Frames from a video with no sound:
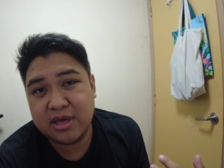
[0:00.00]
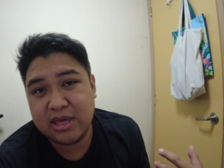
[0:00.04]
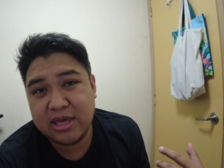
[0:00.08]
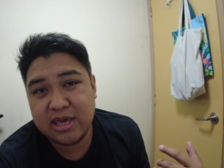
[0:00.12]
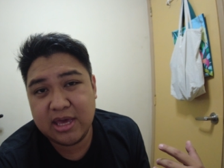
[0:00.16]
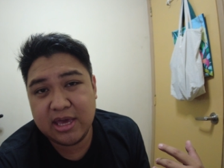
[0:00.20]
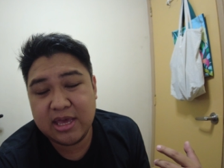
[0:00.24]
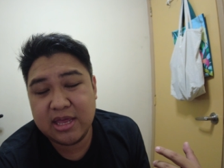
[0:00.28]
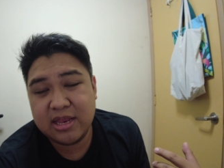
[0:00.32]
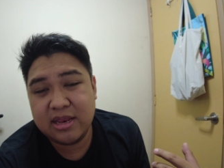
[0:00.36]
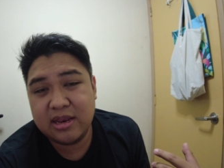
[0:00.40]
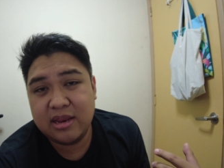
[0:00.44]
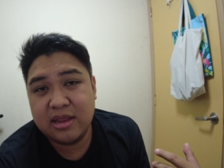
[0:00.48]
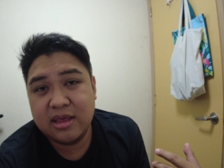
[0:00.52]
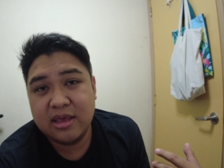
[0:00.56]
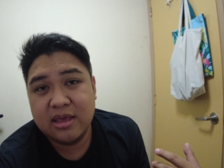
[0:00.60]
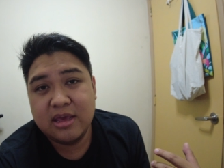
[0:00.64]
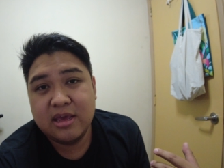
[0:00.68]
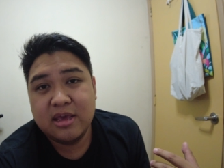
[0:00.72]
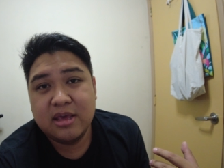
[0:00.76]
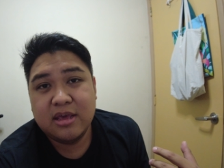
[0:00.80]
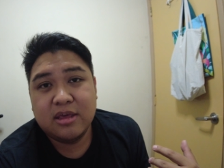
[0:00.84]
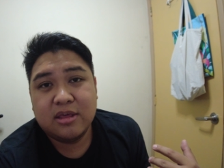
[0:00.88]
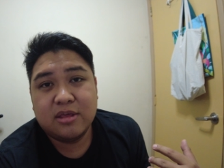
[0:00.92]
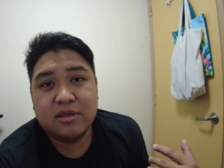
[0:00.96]
kid,
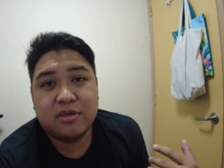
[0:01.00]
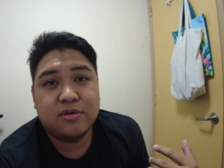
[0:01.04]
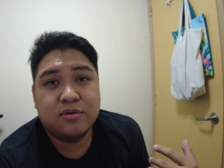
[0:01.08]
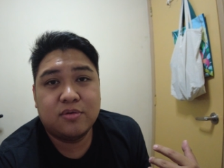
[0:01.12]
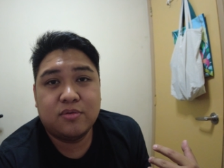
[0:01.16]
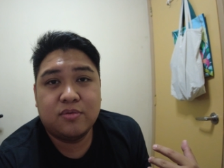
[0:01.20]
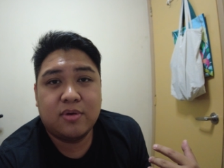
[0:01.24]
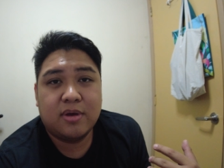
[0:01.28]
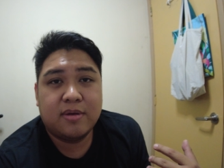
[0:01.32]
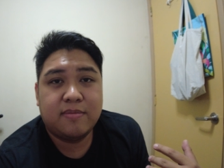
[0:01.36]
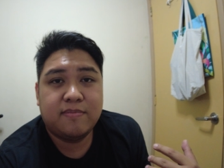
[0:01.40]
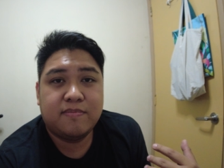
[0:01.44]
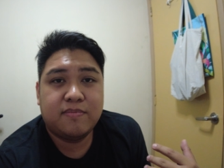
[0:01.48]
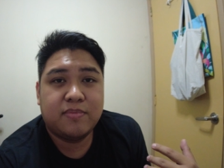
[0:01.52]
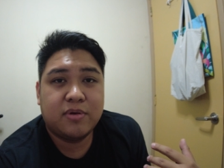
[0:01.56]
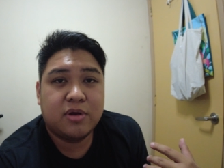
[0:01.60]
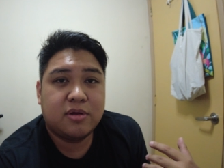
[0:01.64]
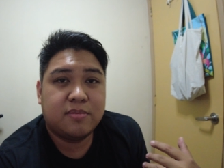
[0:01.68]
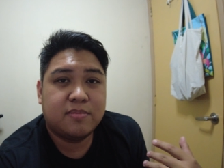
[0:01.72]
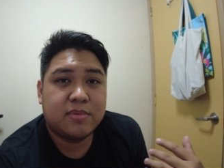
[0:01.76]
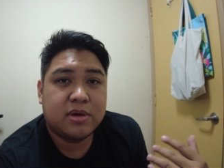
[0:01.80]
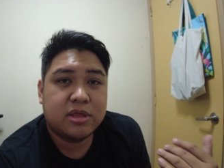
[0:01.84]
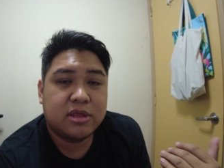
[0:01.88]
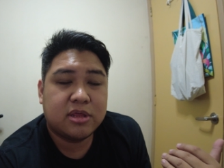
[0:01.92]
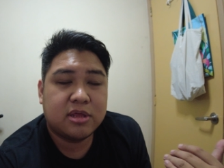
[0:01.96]
so I'm pretty
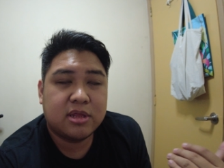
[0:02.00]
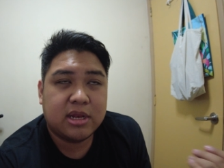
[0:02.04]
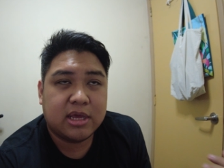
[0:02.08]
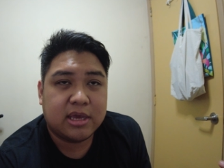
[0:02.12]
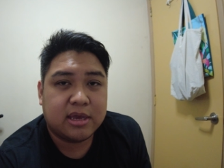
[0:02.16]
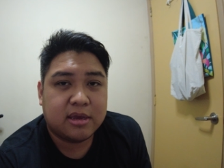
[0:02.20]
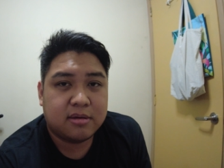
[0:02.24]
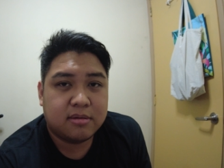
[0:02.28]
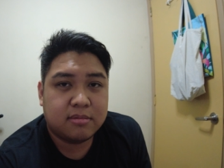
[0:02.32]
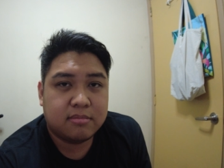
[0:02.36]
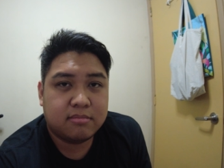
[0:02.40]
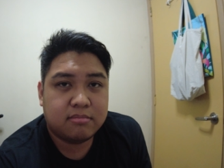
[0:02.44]
much like